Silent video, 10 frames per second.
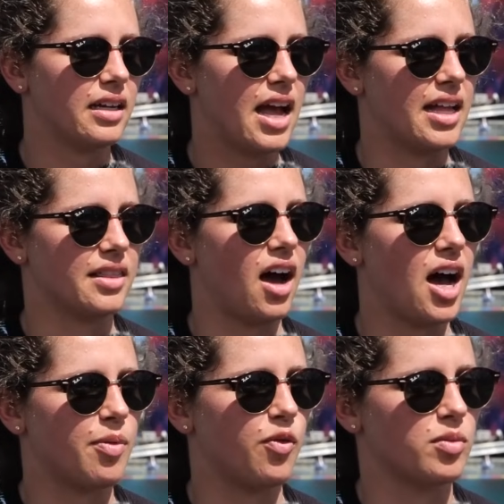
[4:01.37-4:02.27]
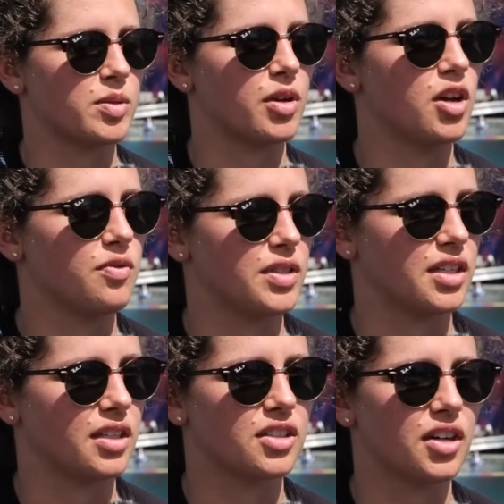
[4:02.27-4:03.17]
and the high performance manoeuvres you
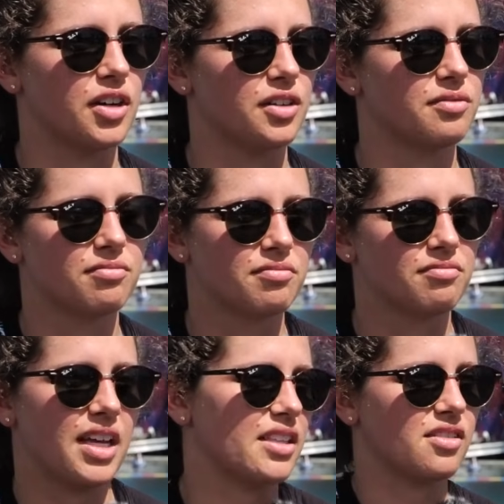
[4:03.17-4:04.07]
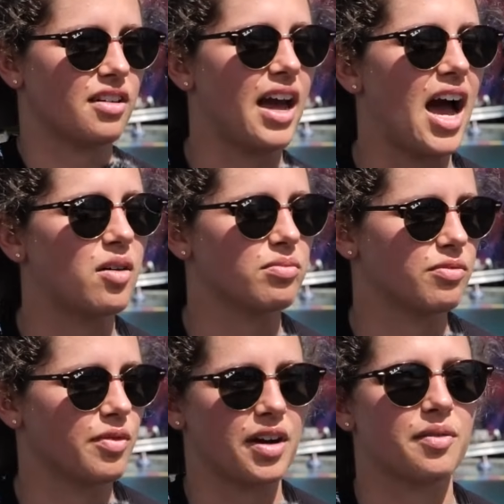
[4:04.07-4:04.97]
can do, that's going to help
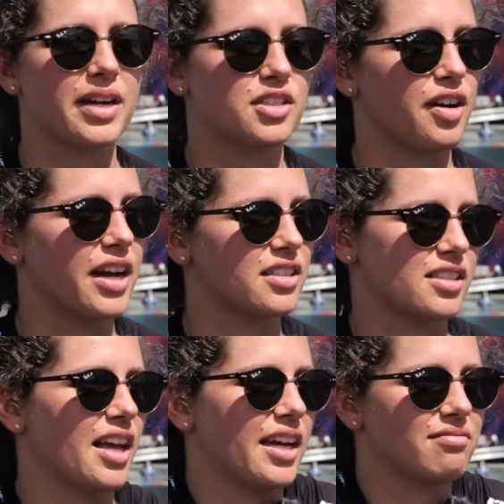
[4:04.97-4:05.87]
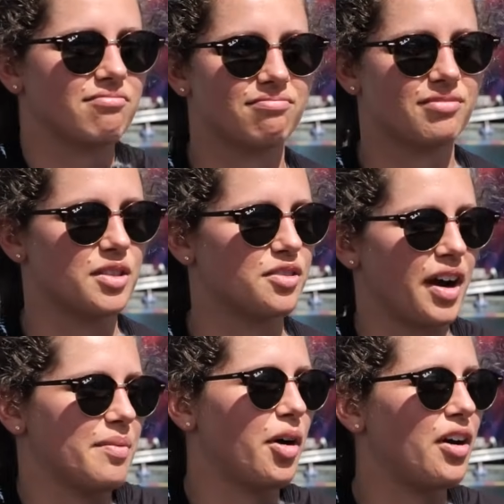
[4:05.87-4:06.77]
around a racetrack, just like you
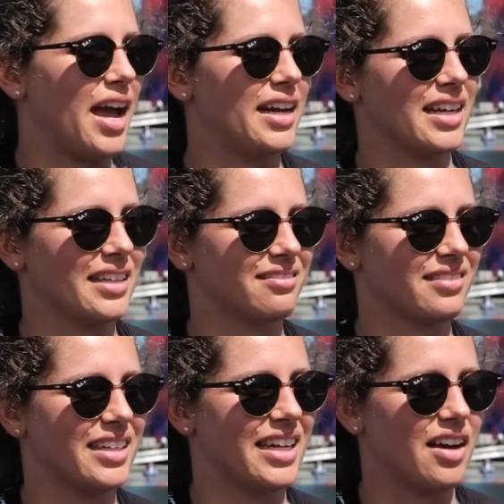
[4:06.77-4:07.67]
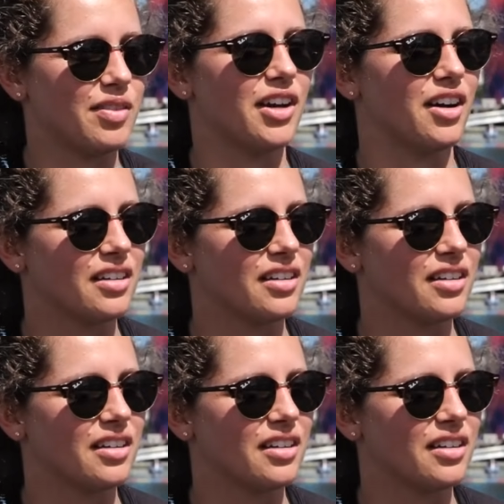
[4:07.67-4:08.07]
train boat handling in any other yacht.